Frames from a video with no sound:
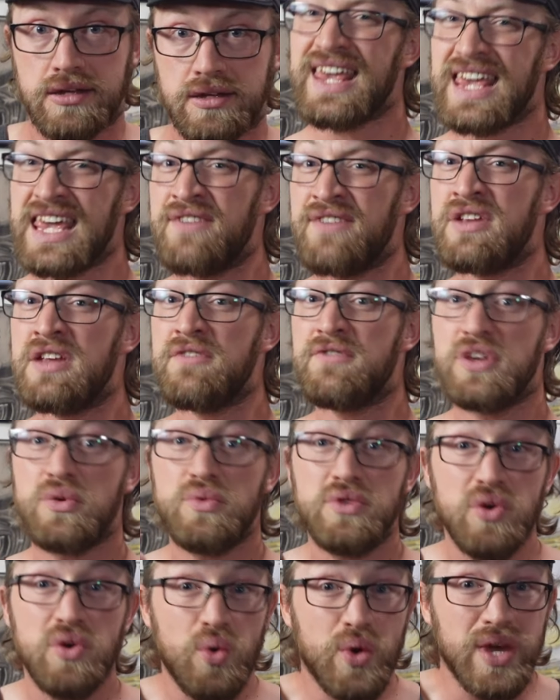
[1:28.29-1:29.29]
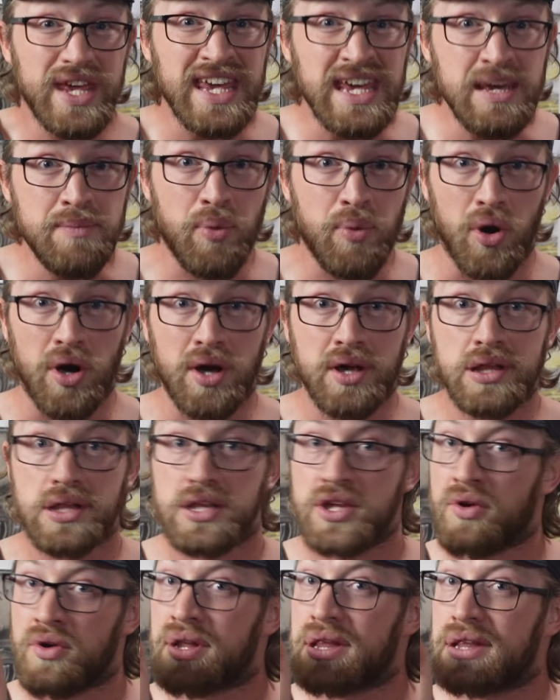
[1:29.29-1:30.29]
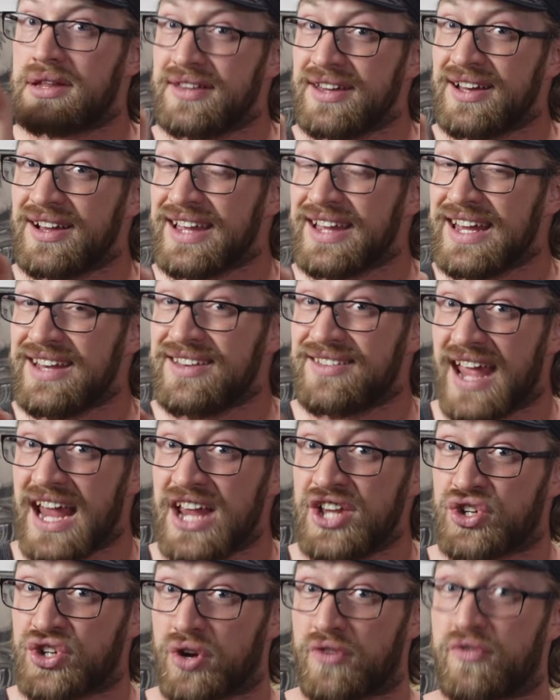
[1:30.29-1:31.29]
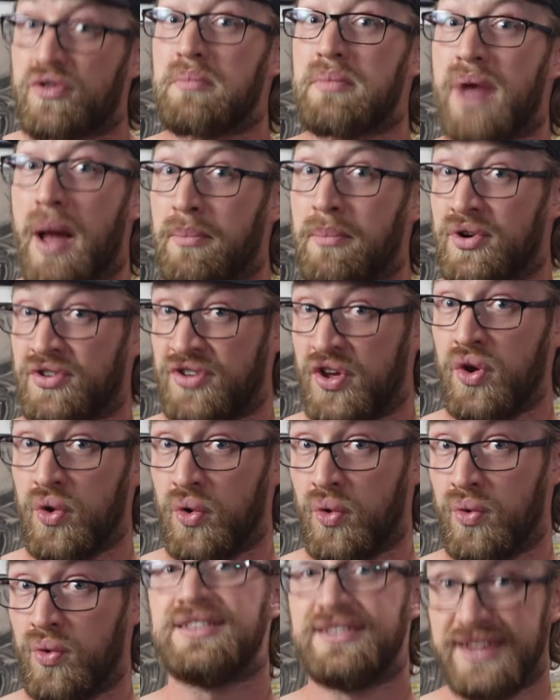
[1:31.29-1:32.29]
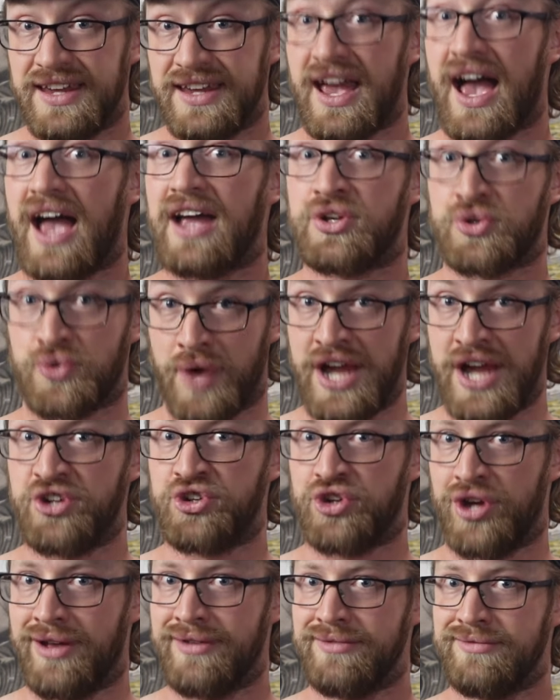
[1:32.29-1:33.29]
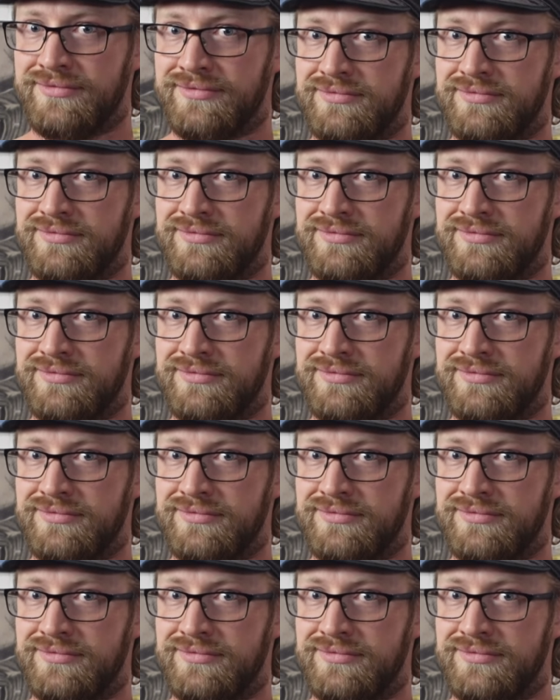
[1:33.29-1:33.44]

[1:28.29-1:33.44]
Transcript: Even if you do ebooks, you're still in danger from number 2, dehydration.